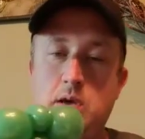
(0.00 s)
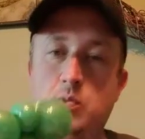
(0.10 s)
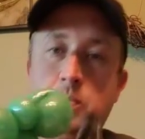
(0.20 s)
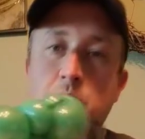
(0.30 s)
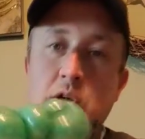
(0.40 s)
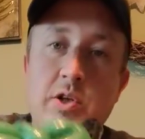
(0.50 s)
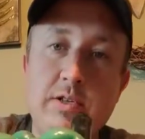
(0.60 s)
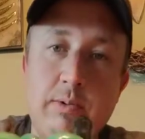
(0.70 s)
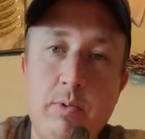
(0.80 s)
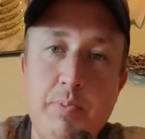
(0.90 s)
What I'm going to do
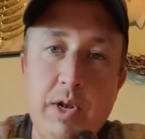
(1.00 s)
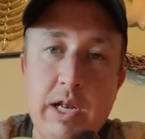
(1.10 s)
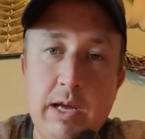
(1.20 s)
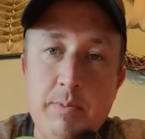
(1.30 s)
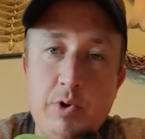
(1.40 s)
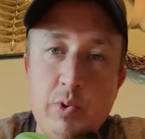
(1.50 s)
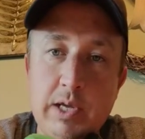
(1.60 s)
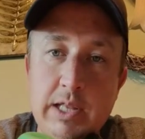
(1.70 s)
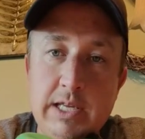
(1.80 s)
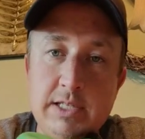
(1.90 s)
is I'm going to put it in
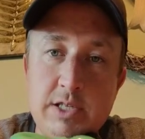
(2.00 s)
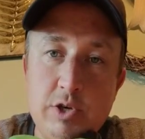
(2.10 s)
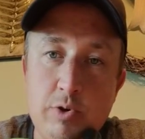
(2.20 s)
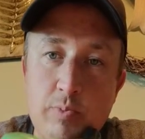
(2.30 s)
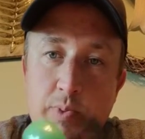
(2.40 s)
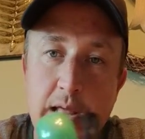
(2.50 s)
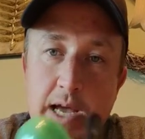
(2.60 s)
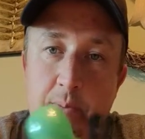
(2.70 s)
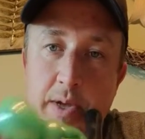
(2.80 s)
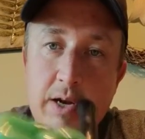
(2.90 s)
between these 2
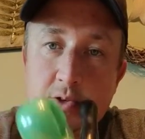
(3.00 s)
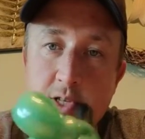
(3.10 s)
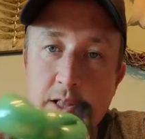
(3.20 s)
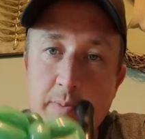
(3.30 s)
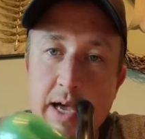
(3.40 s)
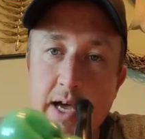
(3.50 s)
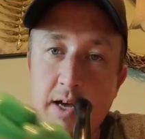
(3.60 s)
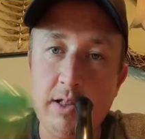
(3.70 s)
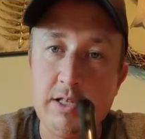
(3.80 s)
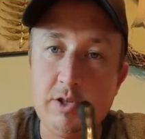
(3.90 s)
black petals on the
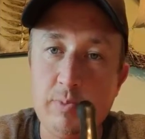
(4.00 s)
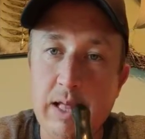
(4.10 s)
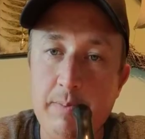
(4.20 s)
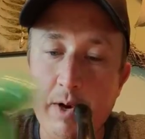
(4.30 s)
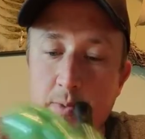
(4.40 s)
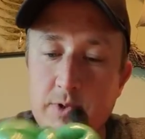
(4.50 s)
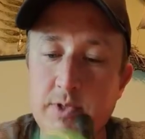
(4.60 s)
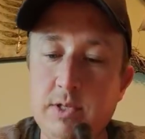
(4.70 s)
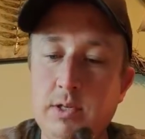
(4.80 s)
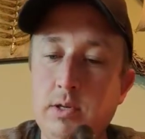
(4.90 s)
back, these 2 black bubbles,
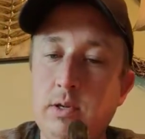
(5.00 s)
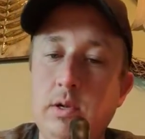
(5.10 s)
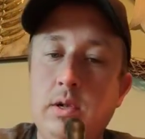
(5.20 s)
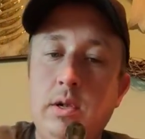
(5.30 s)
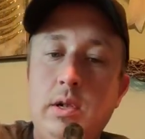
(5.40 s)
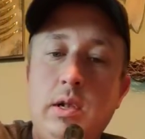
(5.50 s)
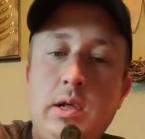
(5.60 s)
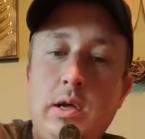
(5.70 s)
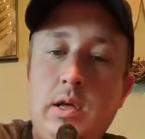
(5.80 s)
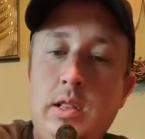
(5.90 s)

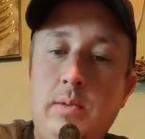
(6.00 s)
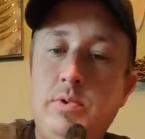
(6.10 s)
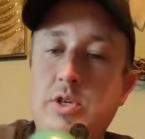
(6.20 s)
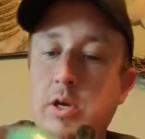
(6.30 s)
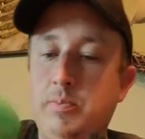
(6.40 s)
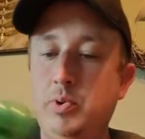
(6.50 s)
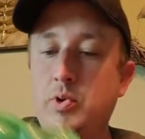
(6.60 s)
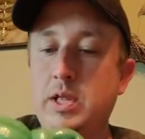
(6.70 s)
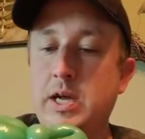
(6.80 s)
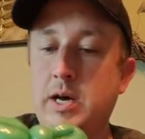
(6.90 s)
and then I'm just going to
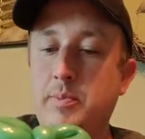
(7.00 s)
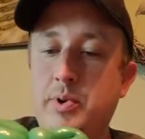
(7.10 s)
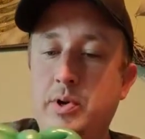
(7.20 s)
pull it up.